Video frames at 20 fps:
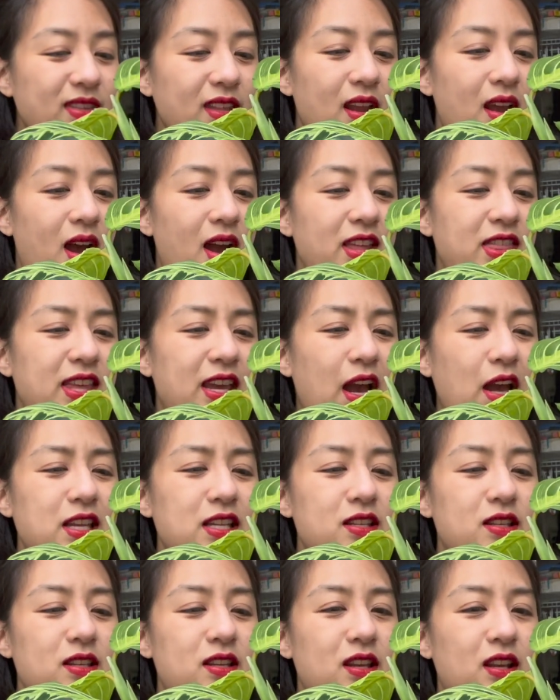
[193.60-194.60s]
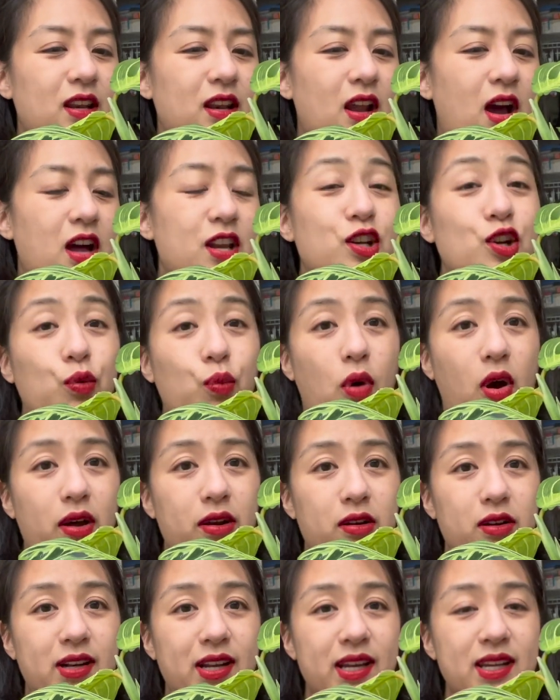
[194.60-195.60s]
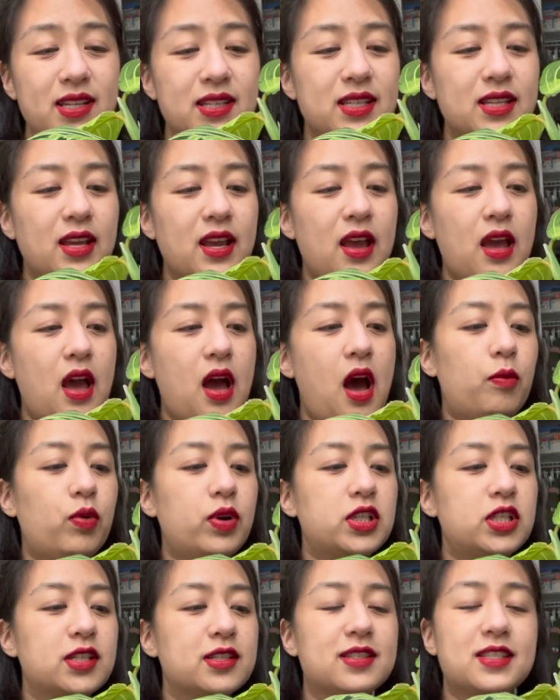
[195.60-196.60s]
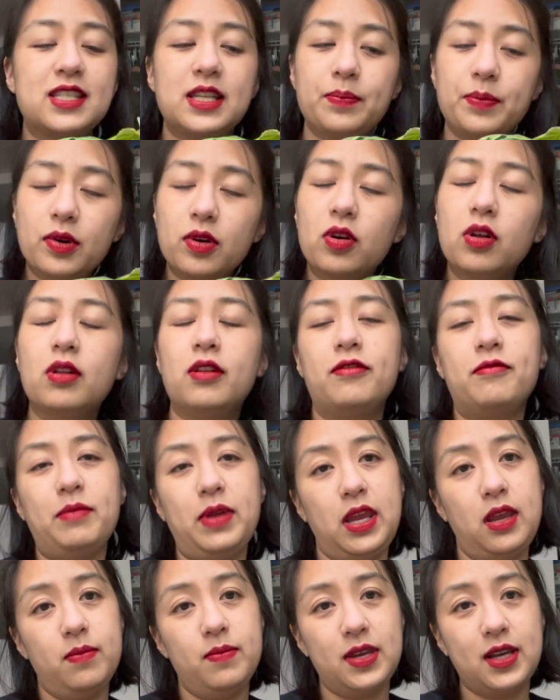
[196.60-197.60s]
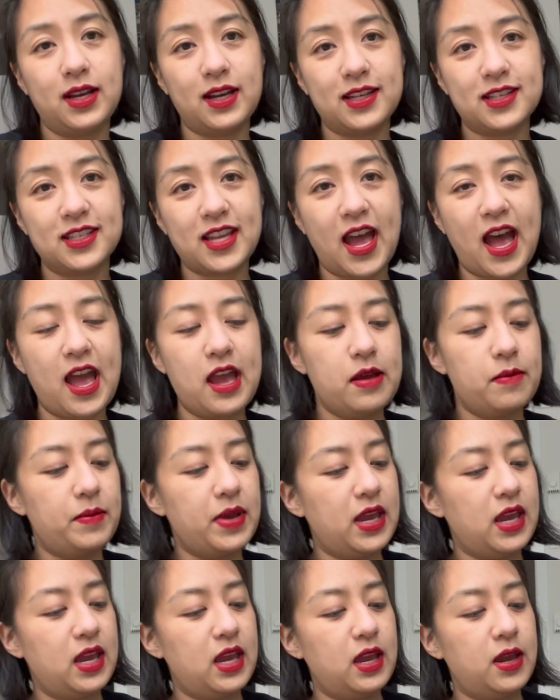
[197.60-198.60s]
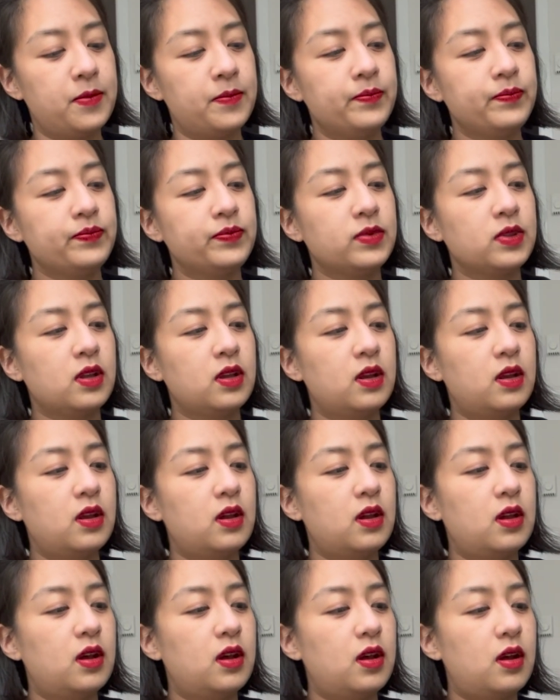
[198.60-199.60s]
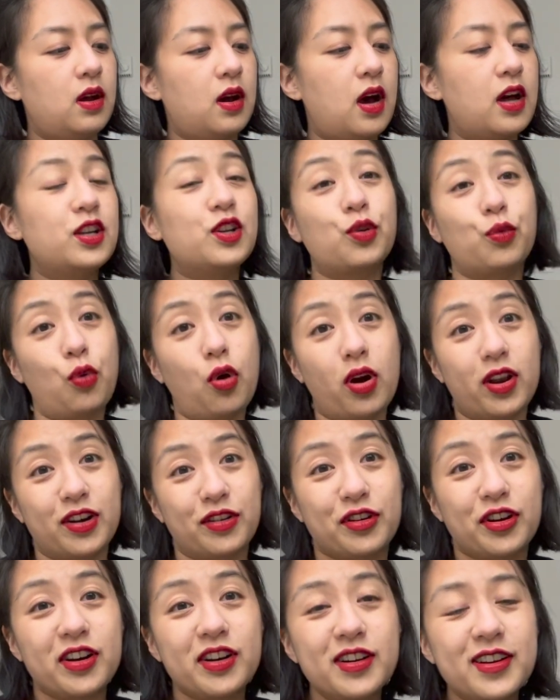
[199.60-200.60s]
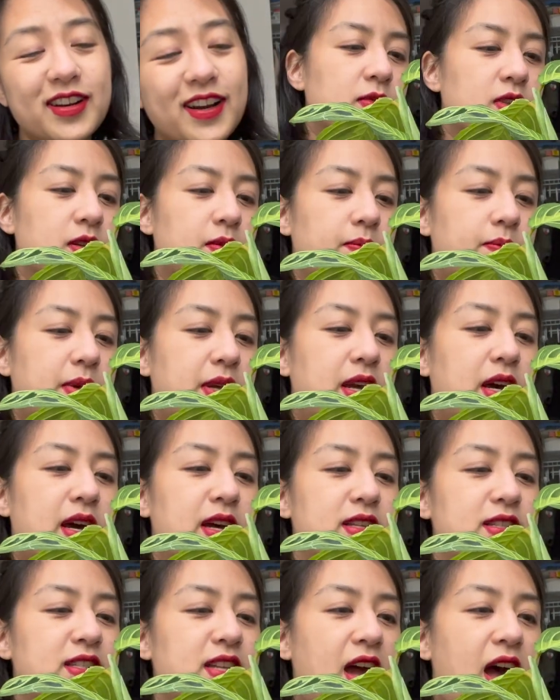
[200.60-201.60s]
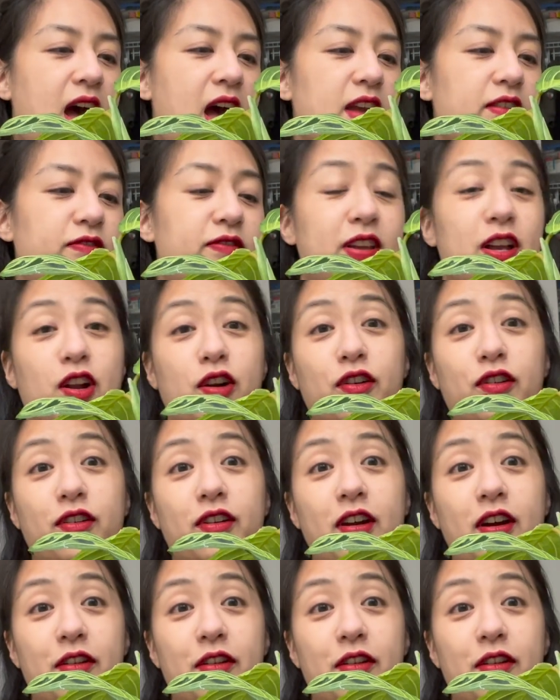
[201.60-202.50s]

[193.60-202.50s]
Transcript: I think I underwatered it, which is typical of me because I am a underwaterer, because I fear